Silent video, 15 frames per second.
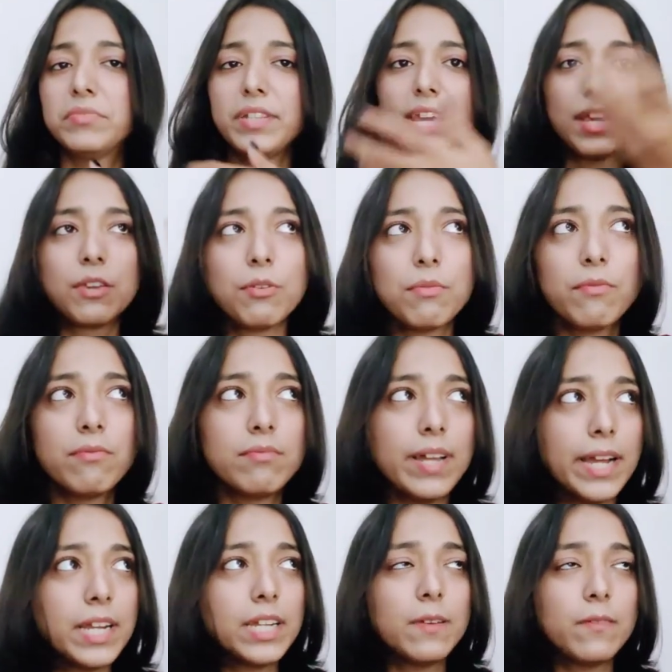take you
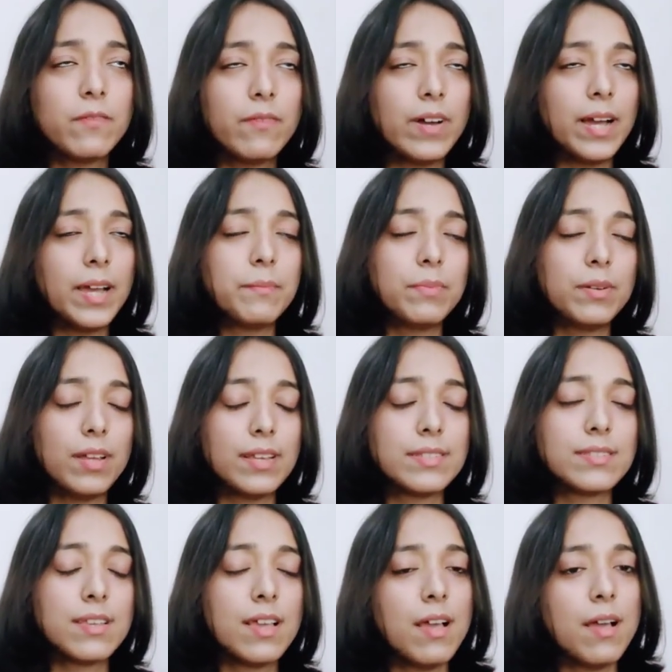
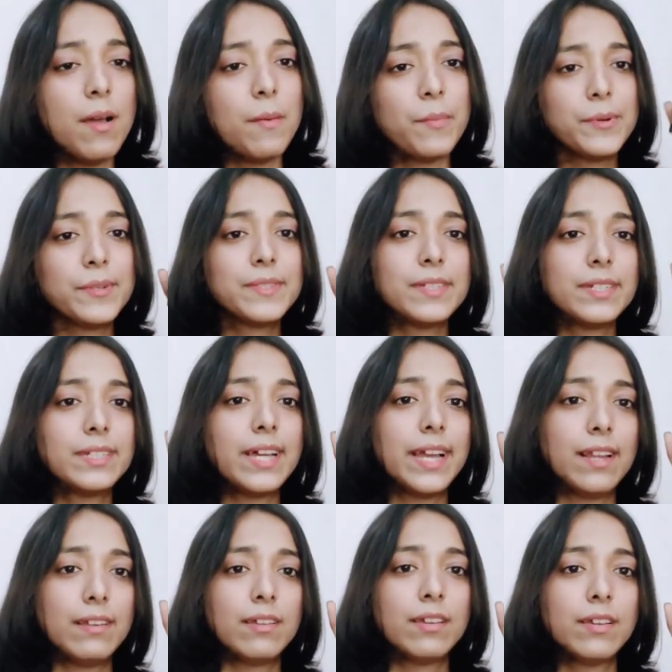95%+
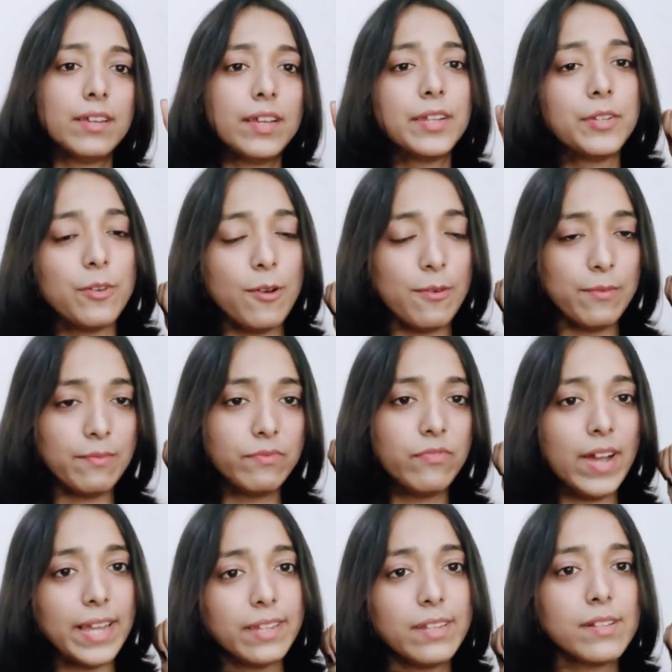percentile in your
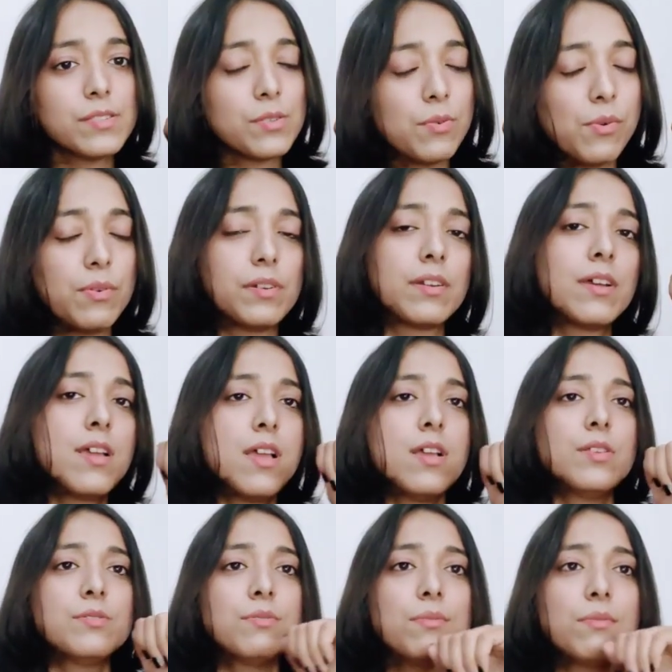final score.
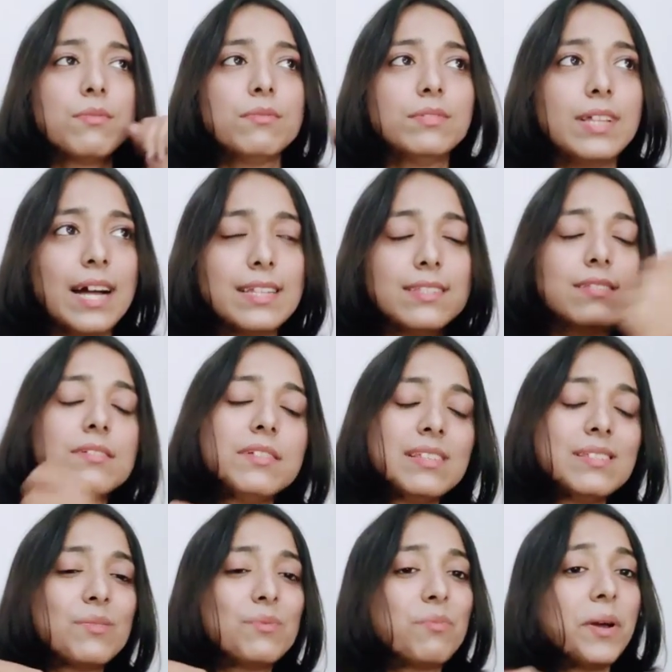So that's the
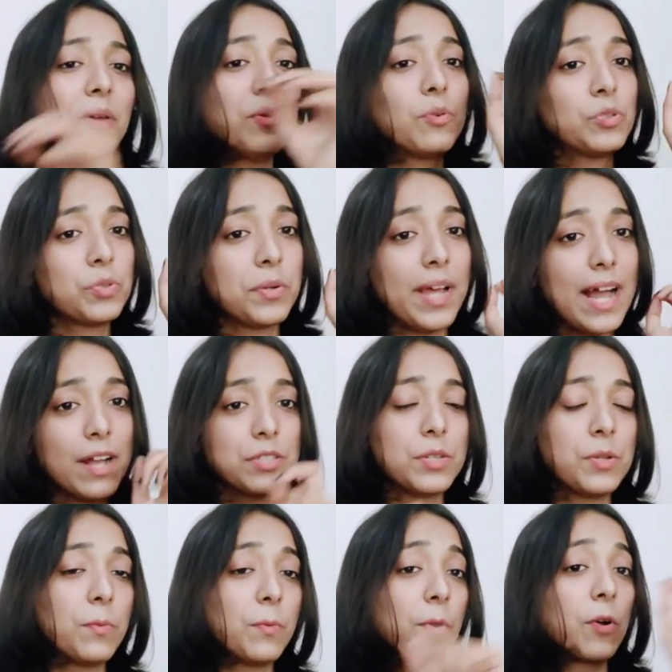reason why you should
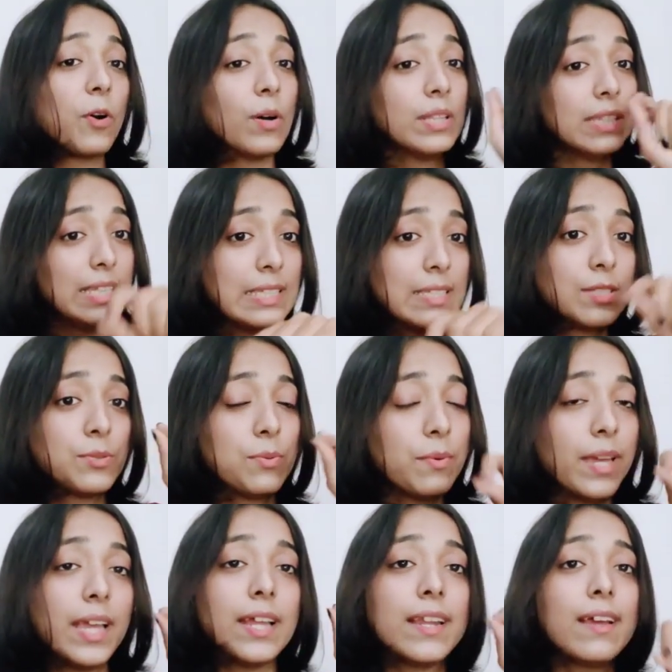actually work on these two
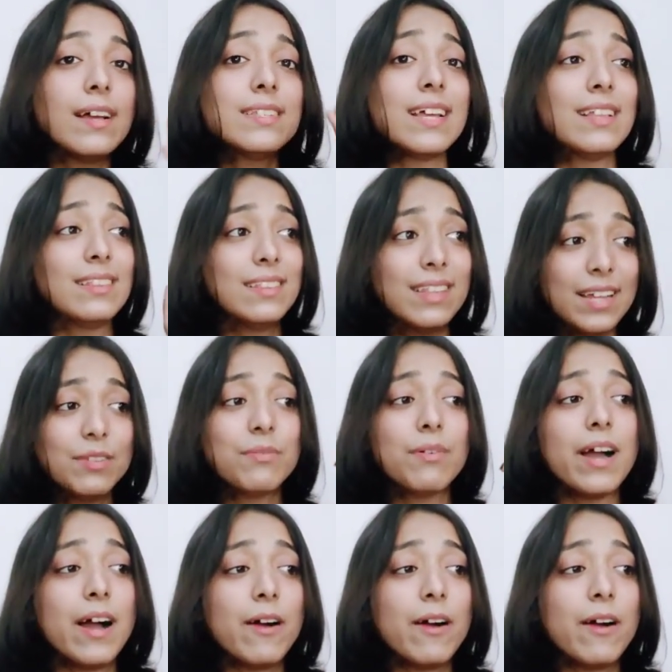areas, and then you